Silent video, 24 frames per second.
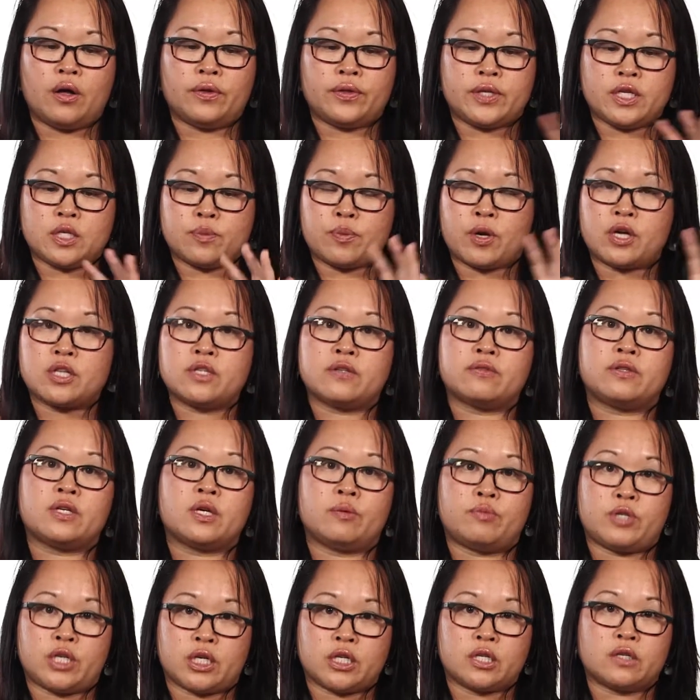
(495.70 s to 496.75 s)
these parts of the
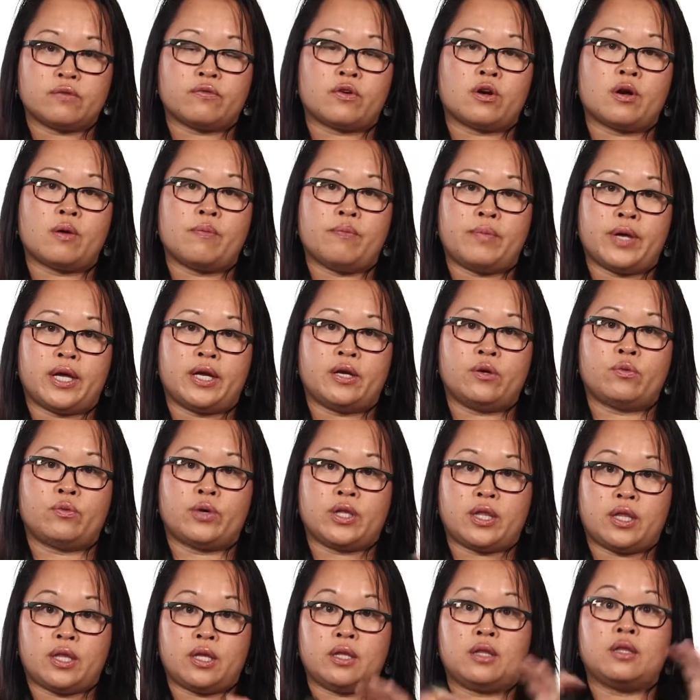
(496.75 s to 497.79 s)
objective are embedded
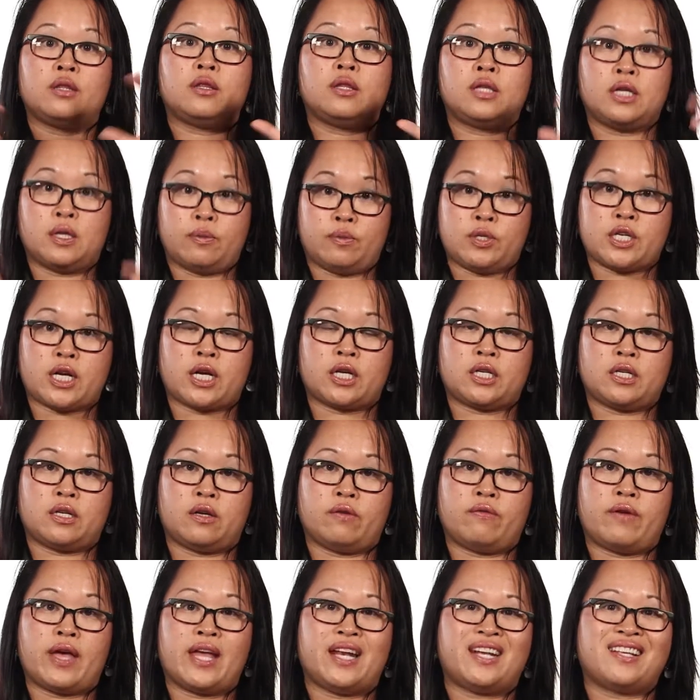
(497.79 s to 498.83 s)
within the
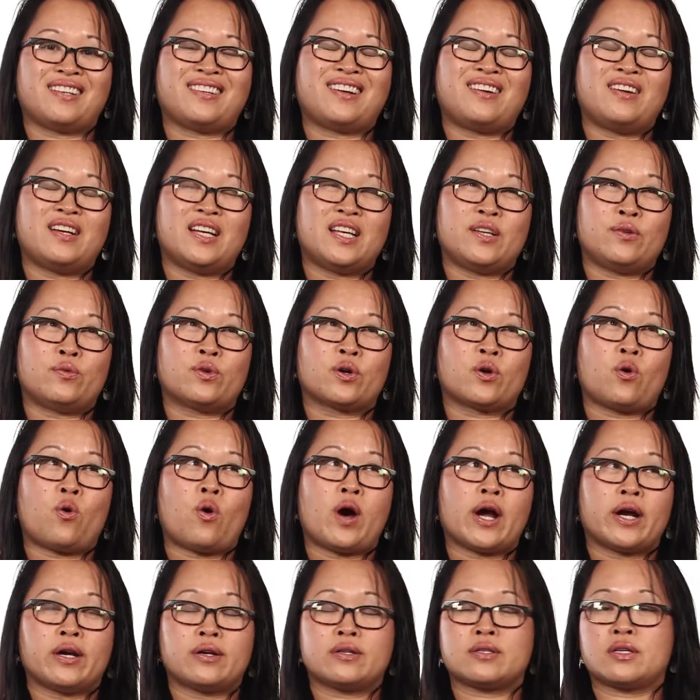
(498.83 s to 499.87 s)
objective, and it
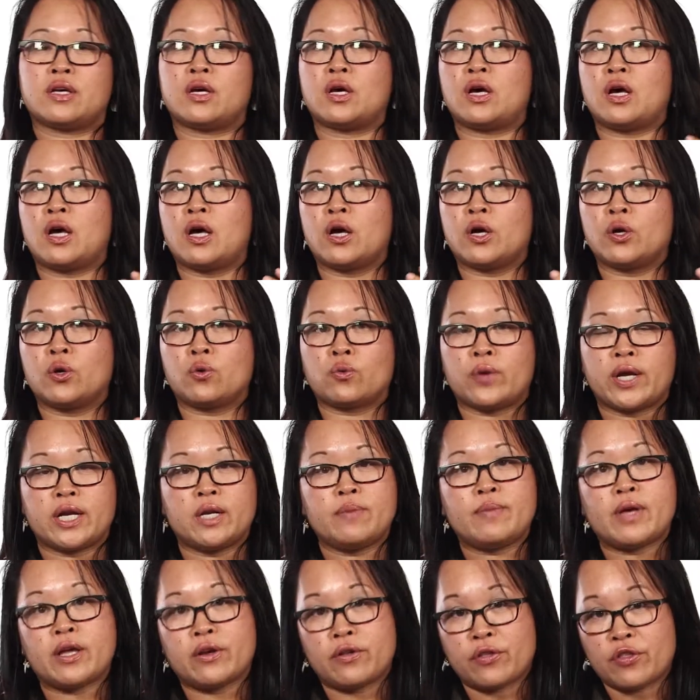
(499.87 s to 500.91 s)
requires a great
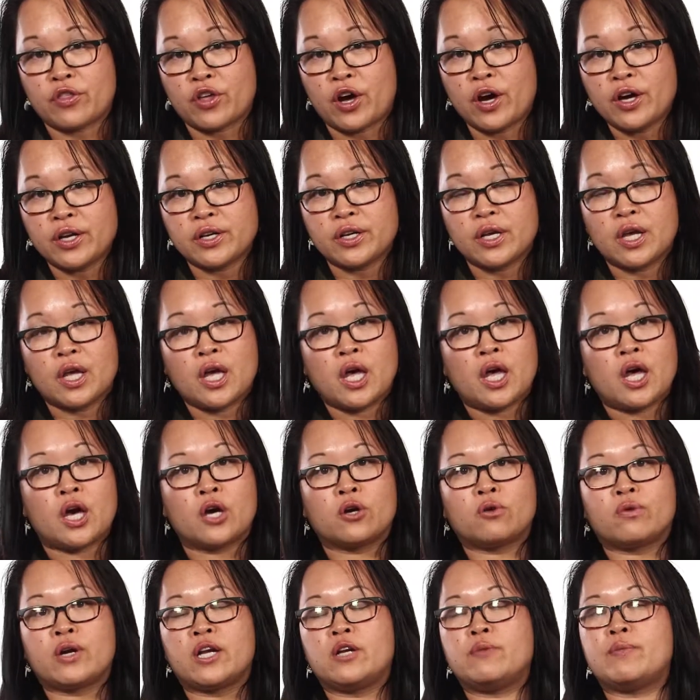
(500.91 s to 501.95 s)
amount of thought, a
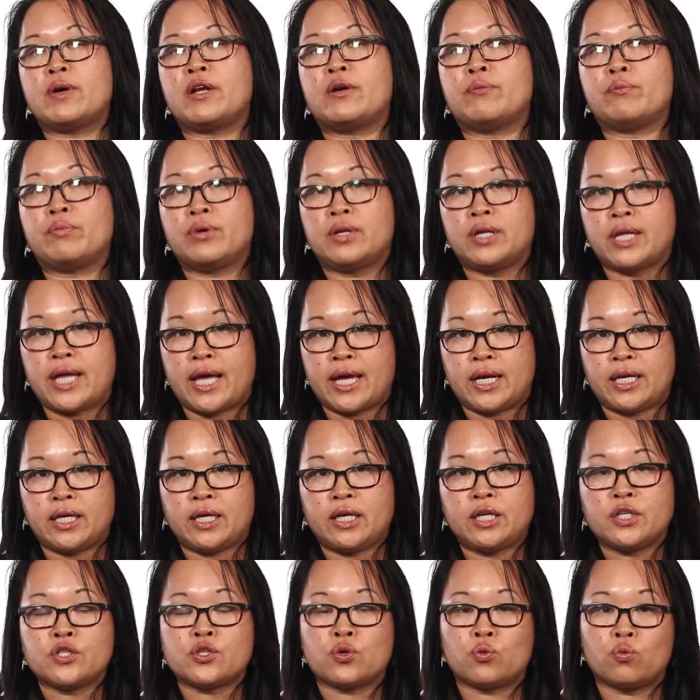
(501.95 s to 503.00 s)
great amount of
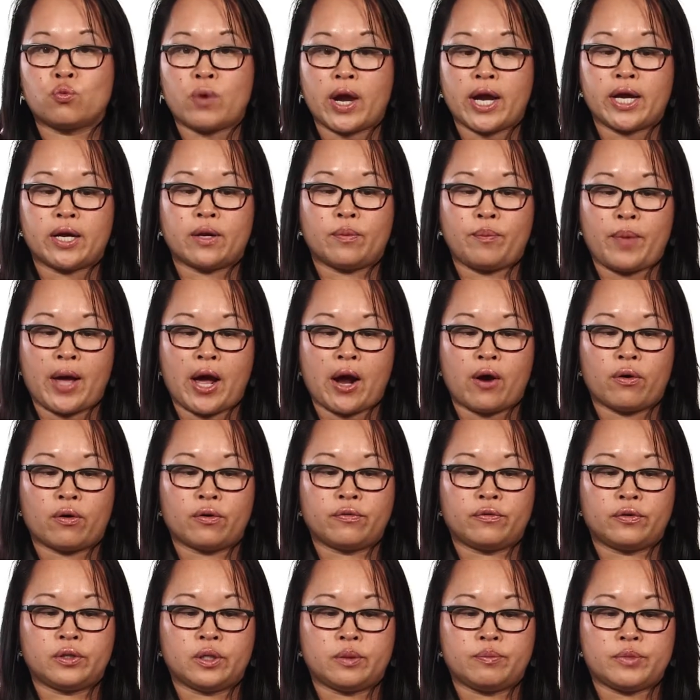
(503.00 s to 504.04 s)
planning to write a
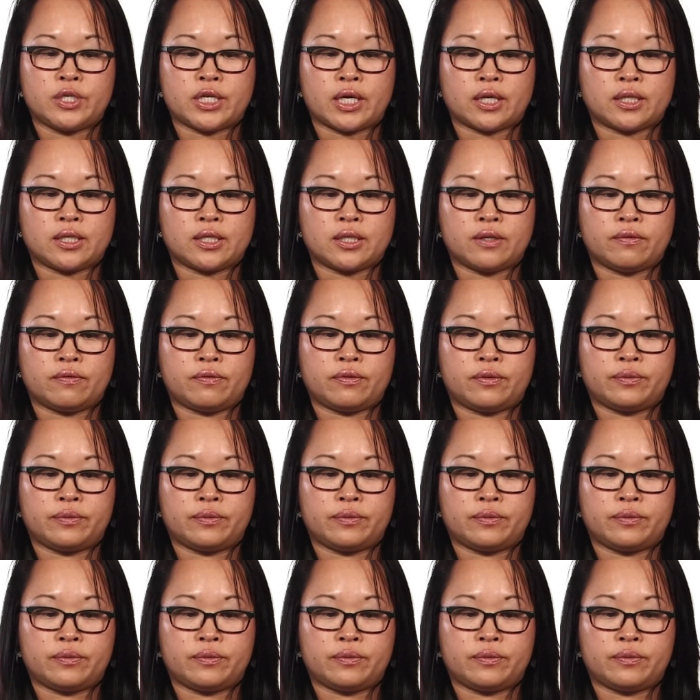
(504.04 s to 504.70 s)
powerful objective.